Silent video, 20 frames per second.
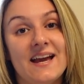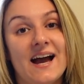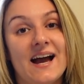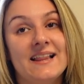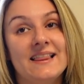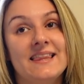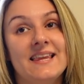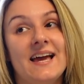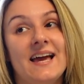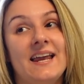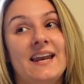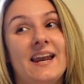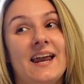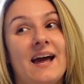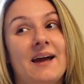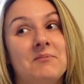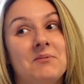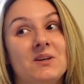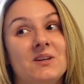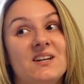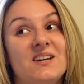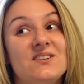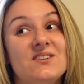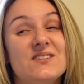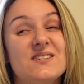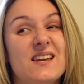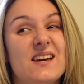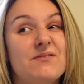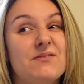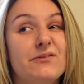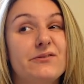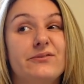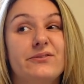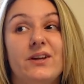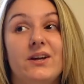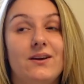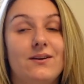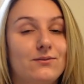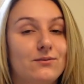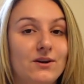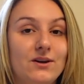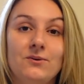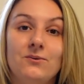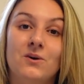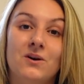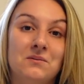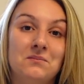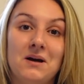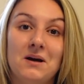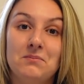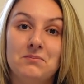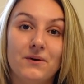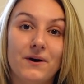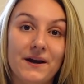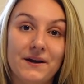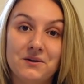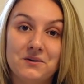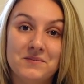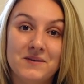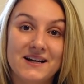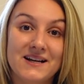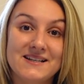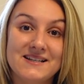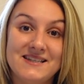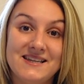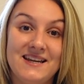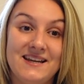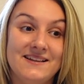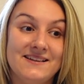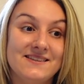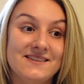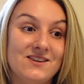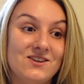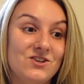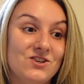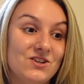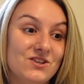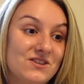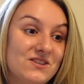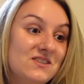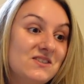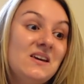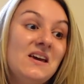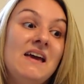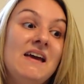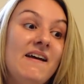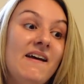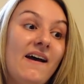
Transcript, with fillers: and then I'm gonna just have a flick through one of my bridal magazines and just